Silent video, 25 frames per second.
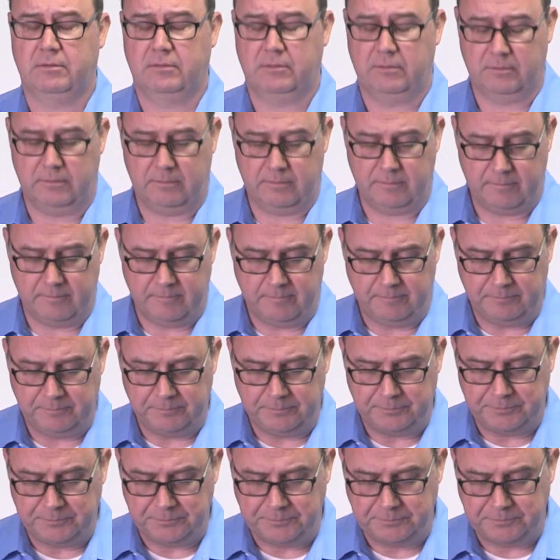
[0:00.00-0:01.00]

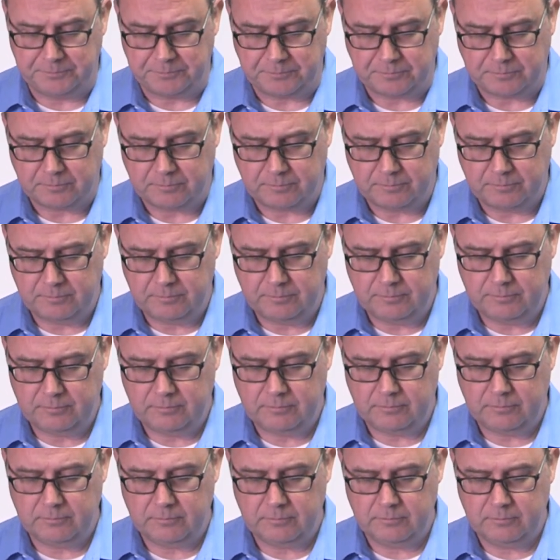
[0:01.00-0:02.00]

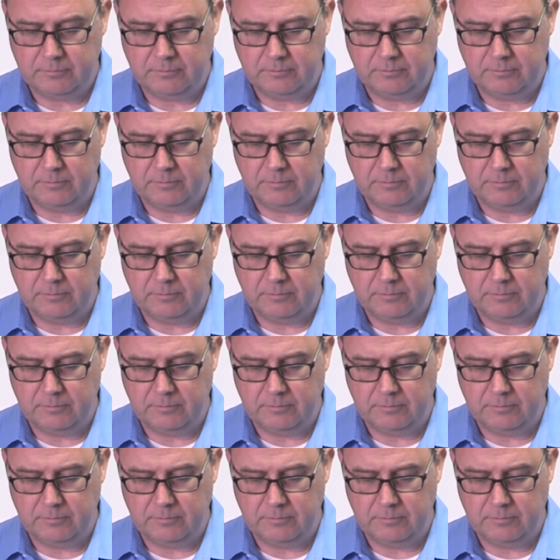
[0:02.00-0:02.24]
Nobody speaks.